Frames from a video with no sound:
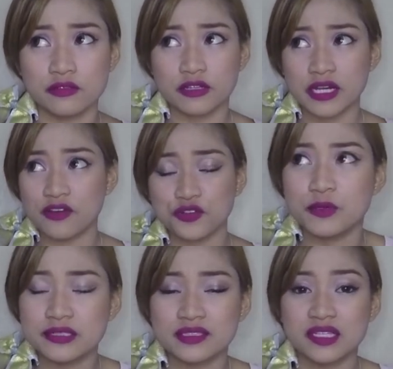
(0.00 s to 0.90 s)
you can have your
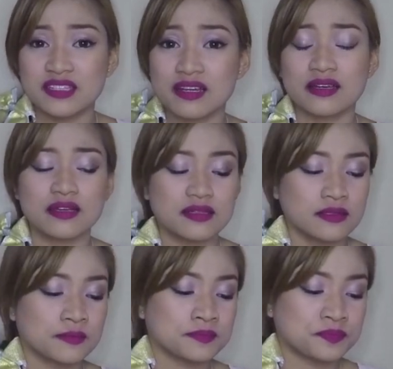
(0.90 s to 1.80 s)
printed ticket.
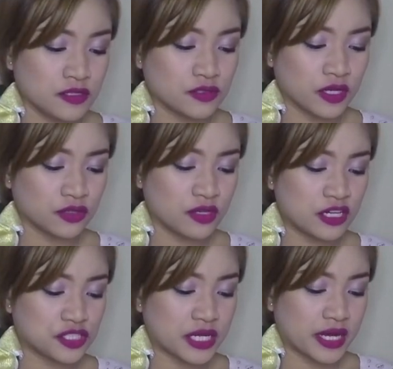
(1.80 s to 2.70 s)
So, ganito lang siya.